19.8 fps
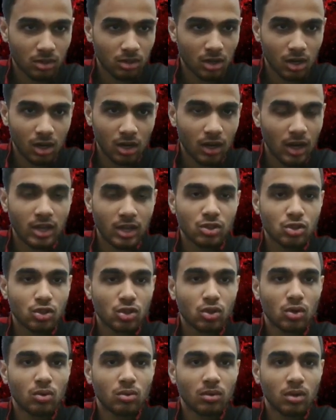
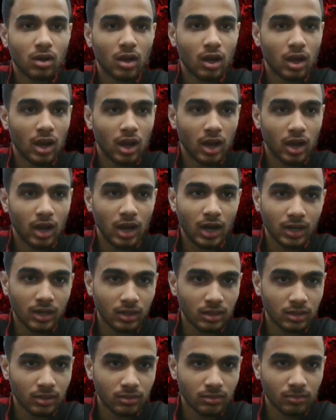Garnacho,
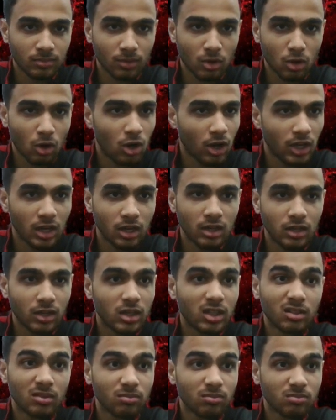and Hoyland
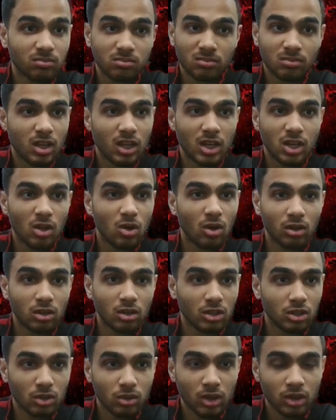in any
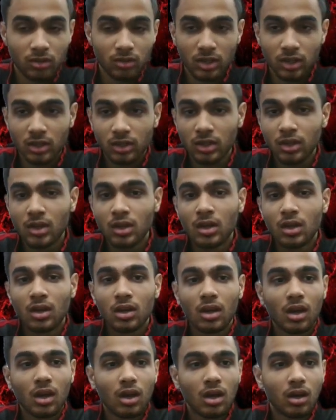order you give it.
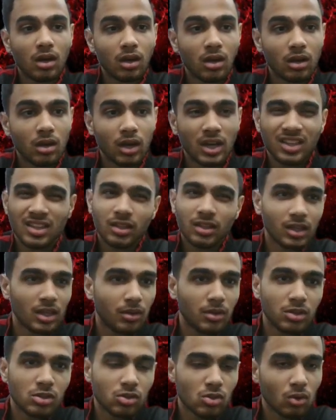I think they
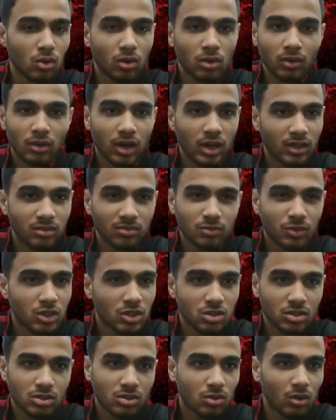will score. We
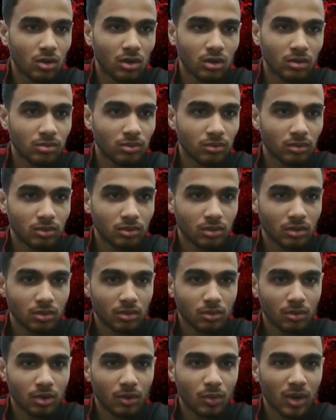just not
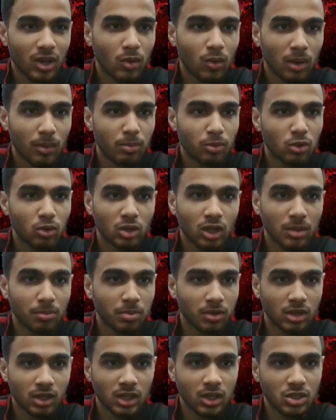equipped to keep
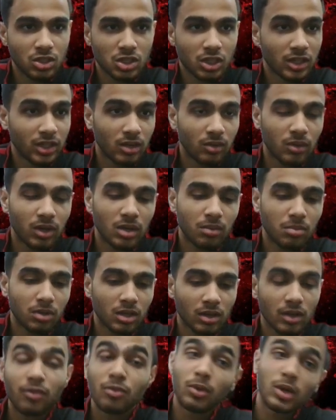a clean sheet away.
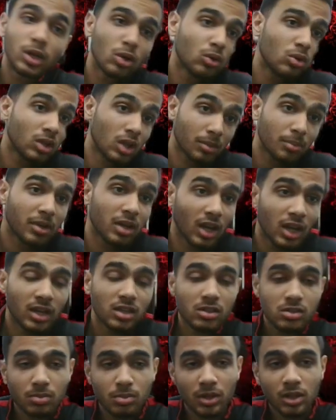But if we do, that'd be
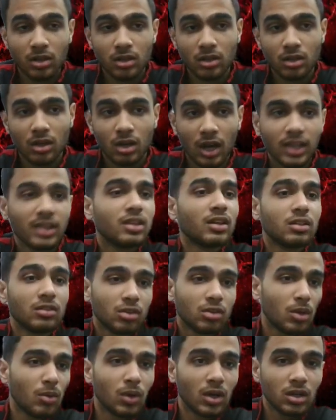nice. But I think
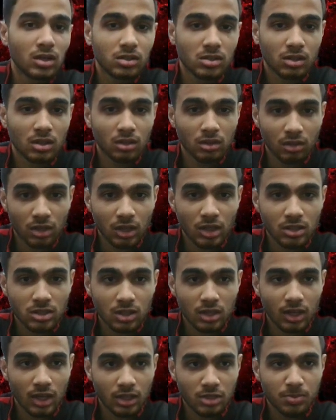3-1 is a
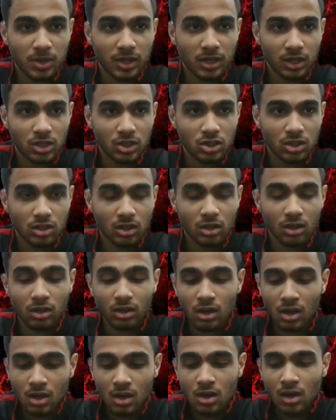realistic expectation here.
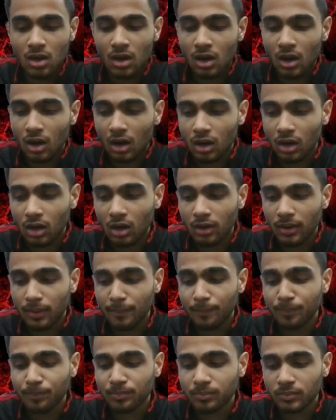
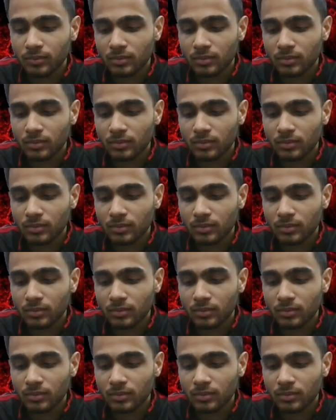Um,